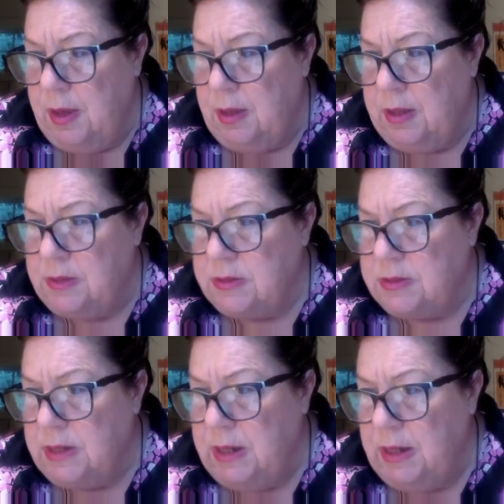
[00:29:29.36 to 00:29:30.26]
Let's
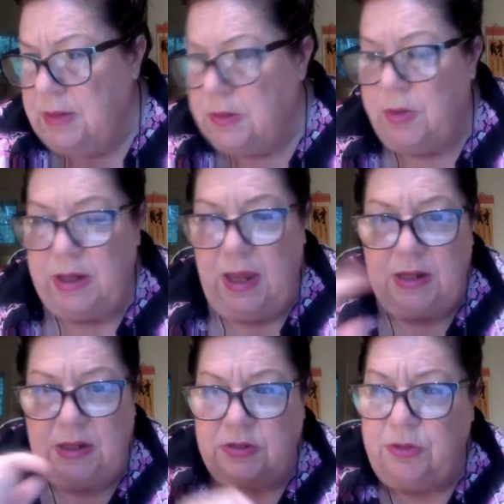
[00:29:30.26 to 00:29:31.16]
see. So again,
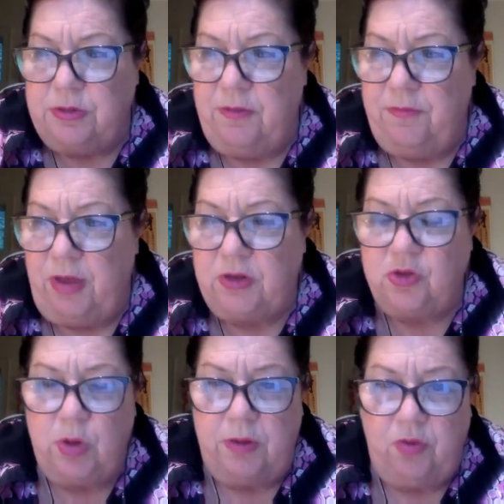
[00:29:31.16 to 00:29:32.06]
exclusive feng
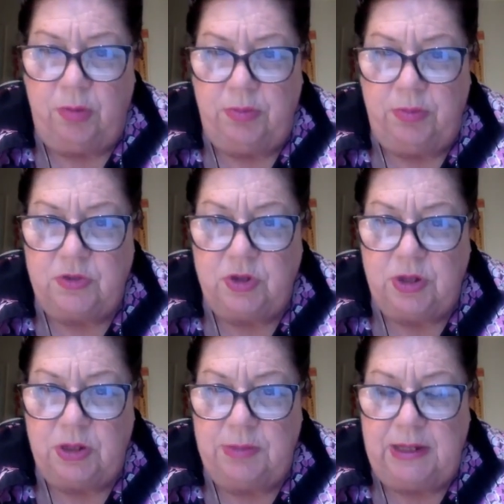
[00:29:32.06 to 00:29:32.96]
shui formulas. You're
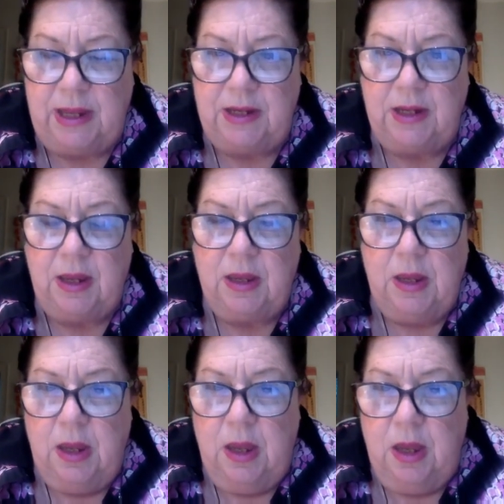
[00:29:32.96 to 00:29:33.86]
going to be getting
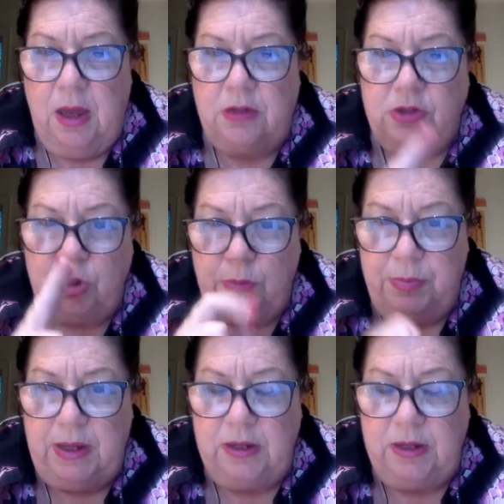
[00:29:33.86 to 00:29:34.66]
2